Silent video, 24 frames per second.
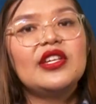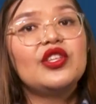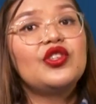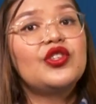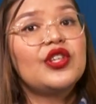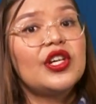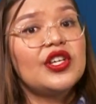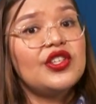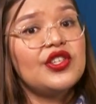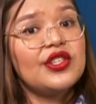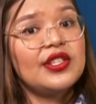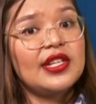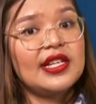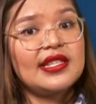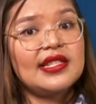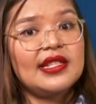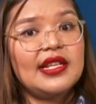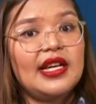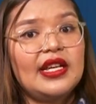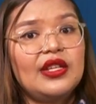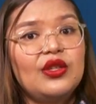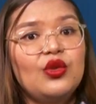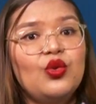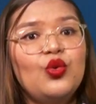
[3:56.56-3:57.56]
that Judge
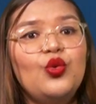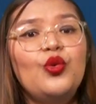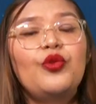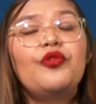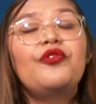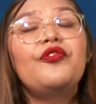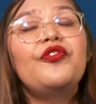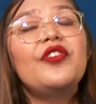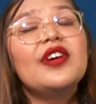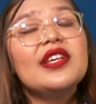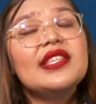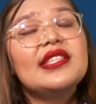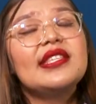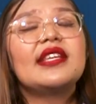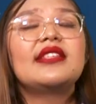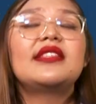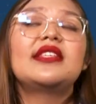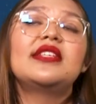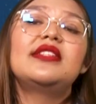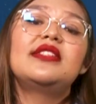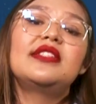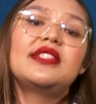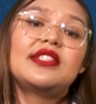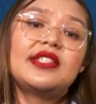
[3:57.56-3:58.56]
Nazlan, who first
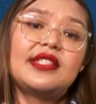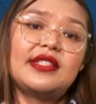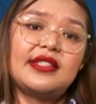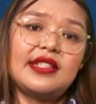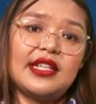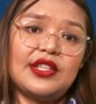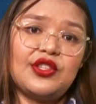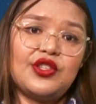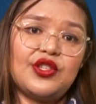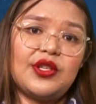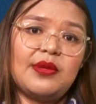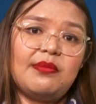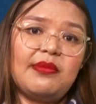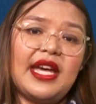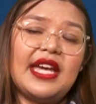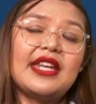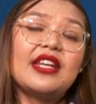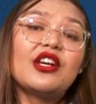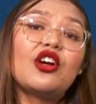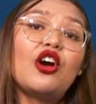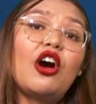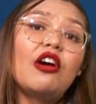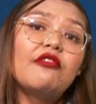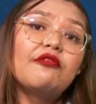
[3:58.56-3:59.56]
sentenced Najib,
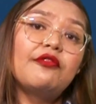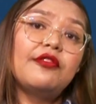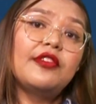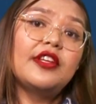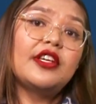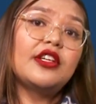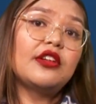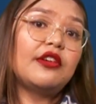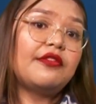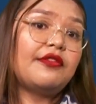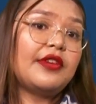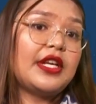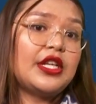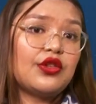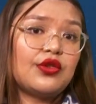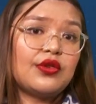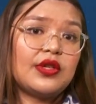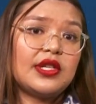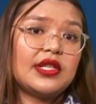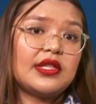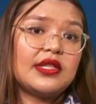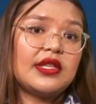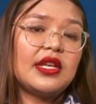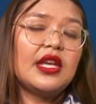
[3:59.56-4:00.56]
had a conflict of
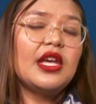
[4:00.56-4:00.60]
interest.